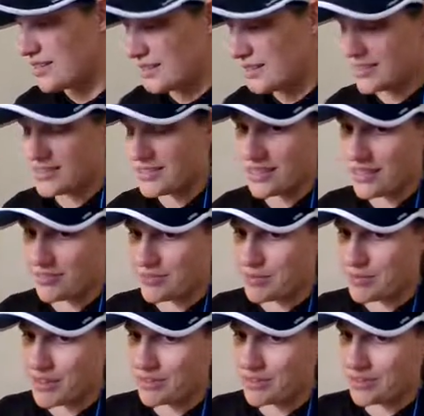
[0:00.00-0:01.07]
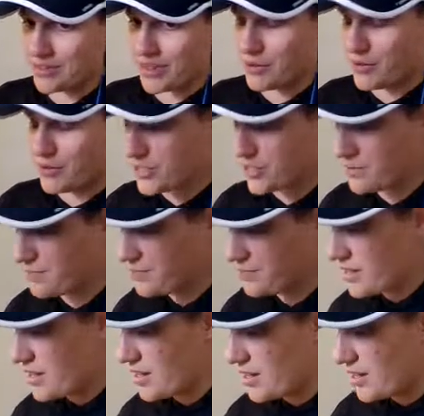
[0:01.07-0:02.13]
instead of the big long equation.
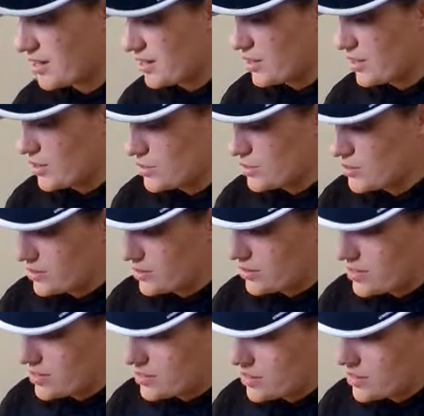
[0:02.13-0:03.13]
So let's